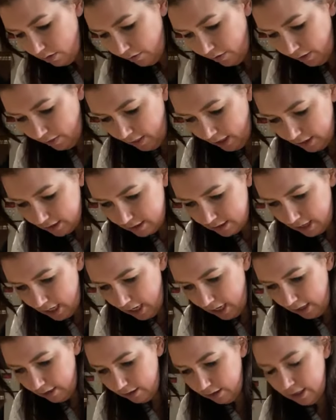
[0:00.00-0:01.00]
I think that's
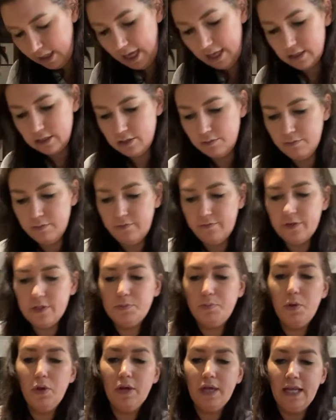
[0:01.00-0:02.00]
it. You get some
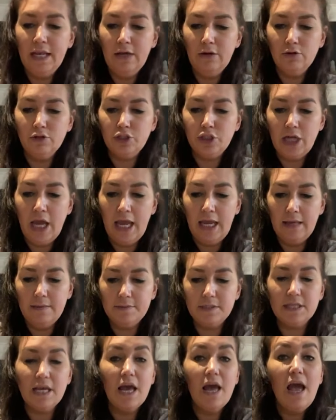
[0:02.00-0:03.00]
spooky little
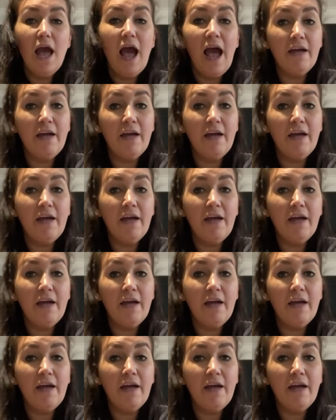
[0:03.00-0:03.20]
shapes